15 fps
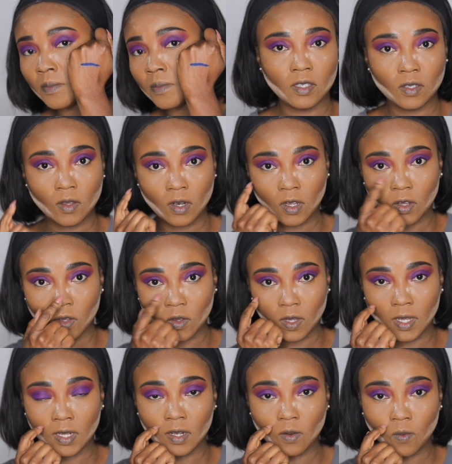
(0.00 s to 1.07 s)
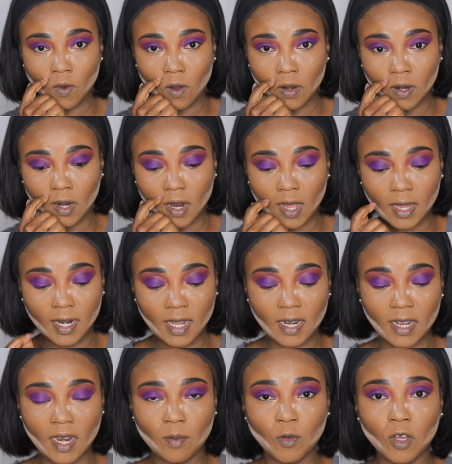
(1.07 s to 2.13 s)
It's gonna go in the waterline,
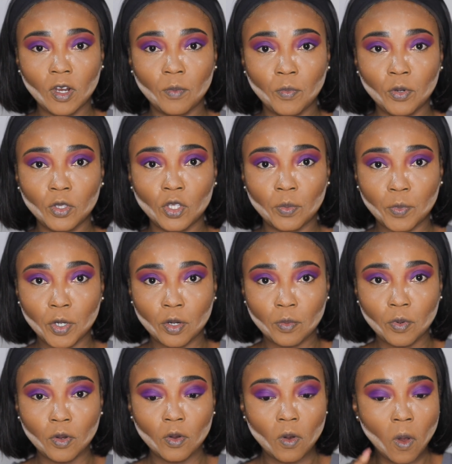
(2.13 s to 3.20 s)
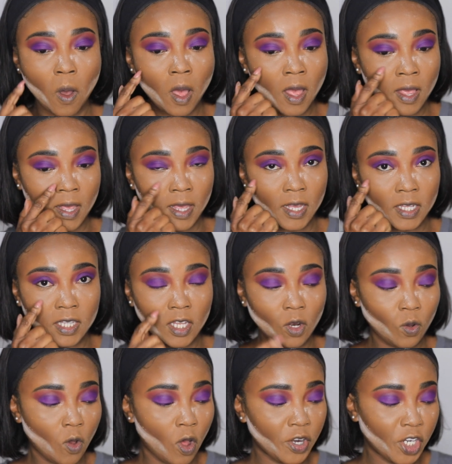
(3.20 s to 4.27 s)
and then I'm gonna put the purple in
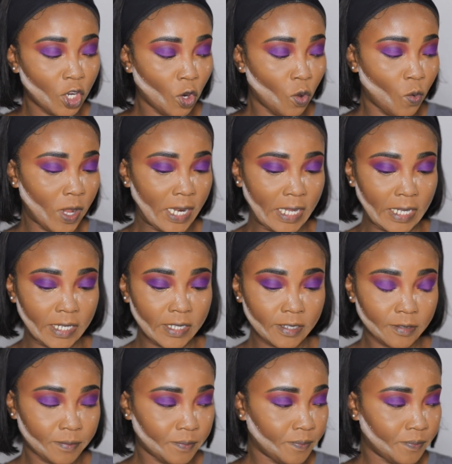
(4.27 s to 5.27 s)
on the lower lid.